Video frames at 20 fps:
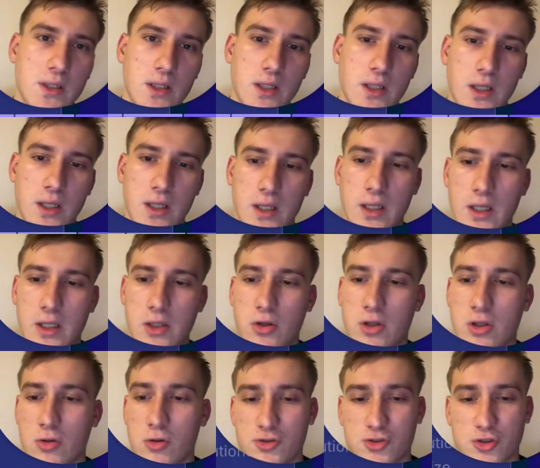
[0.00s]
You can
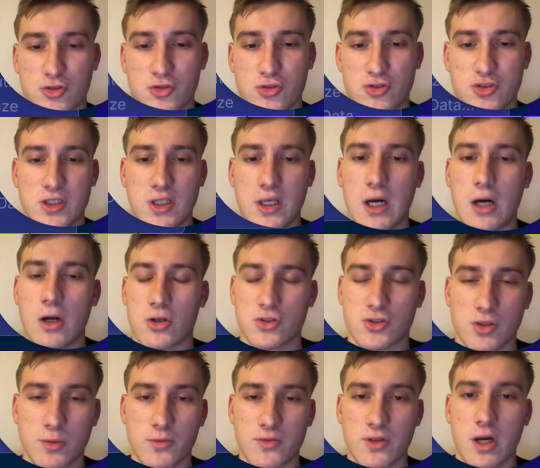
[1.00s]
also to see
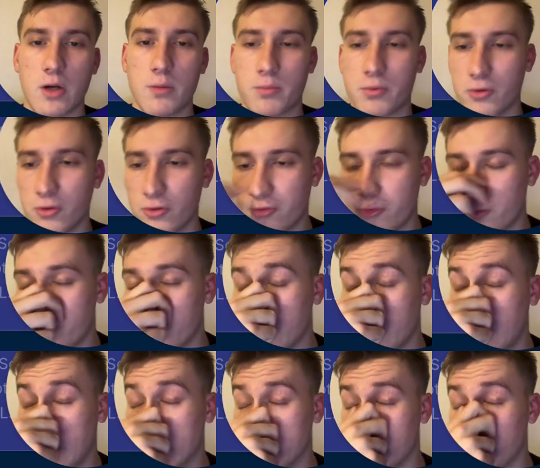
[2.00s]
some of our proof
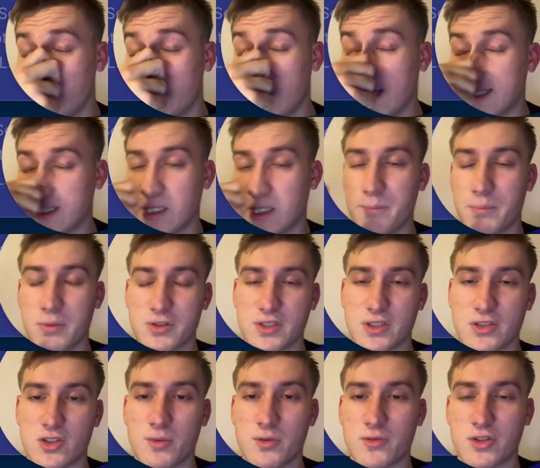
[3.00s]
and some of the examples and
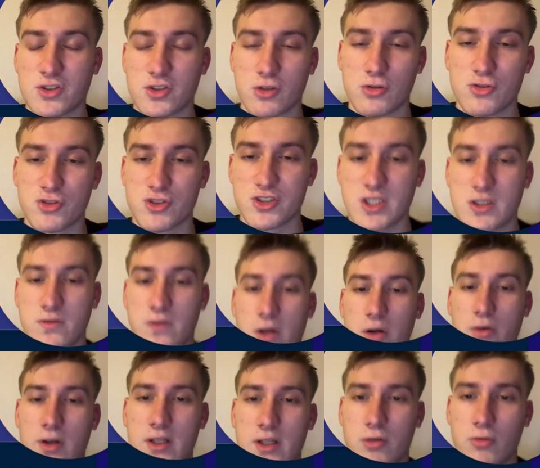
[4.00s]
some of the solutions that we
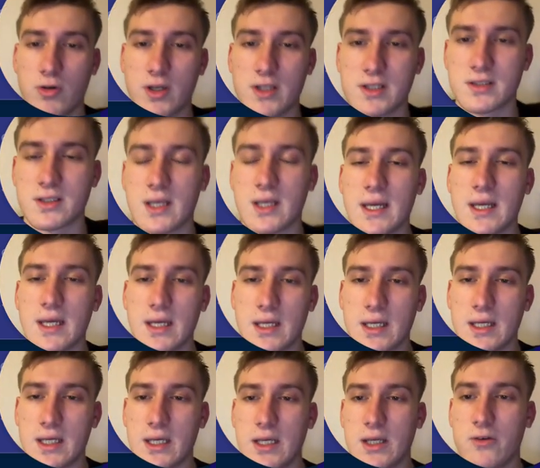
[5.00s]
already created
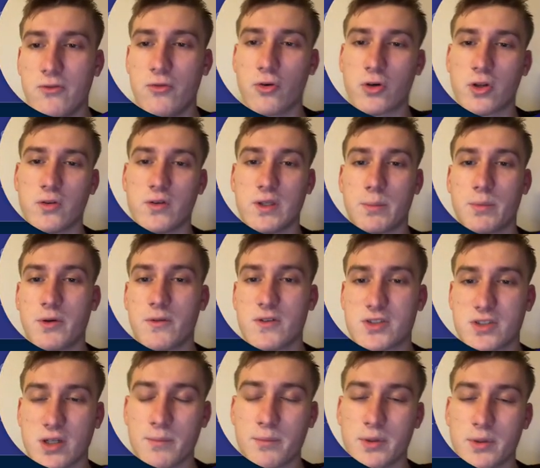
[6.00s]
working with the previous
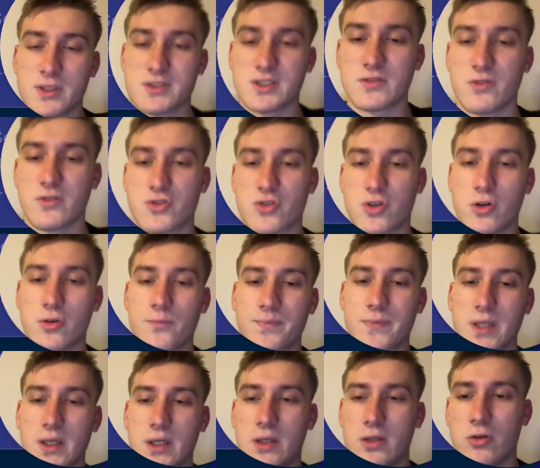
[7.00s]
companies that we drove.
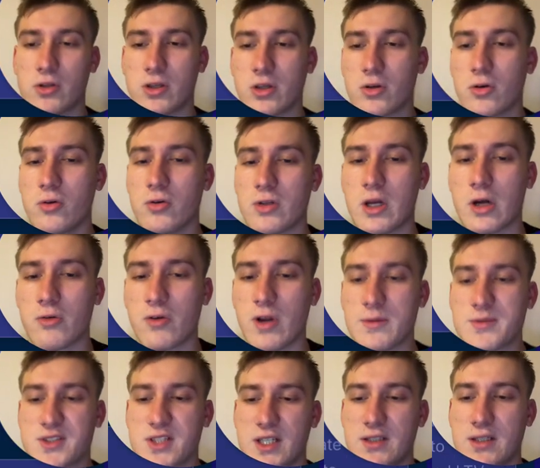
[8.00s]
You can go on our
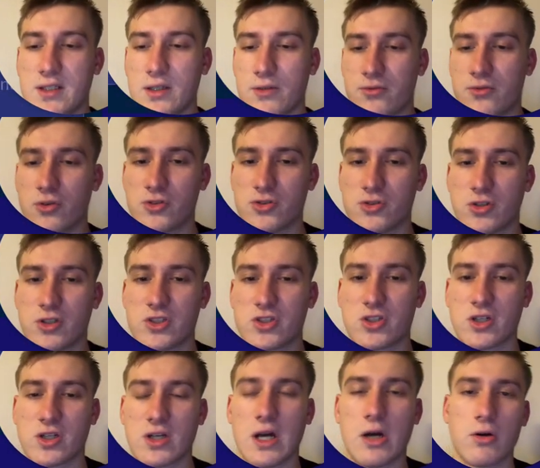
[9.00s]
website, and of course you can check
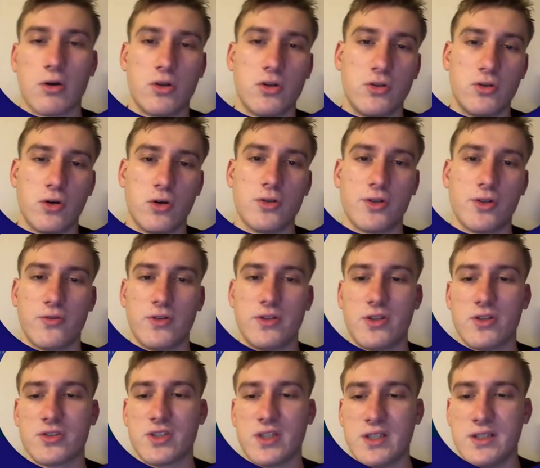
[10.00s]
our other
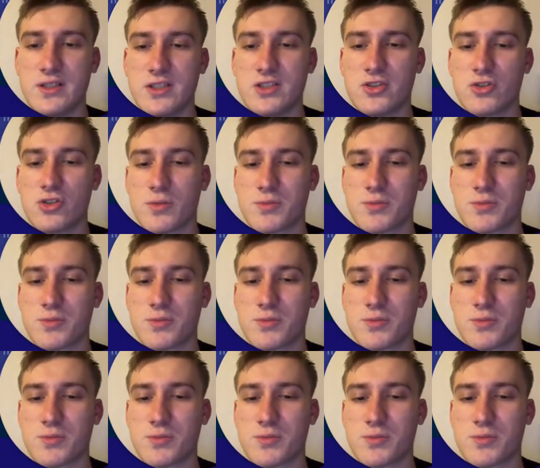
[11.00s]
videos in this YouTube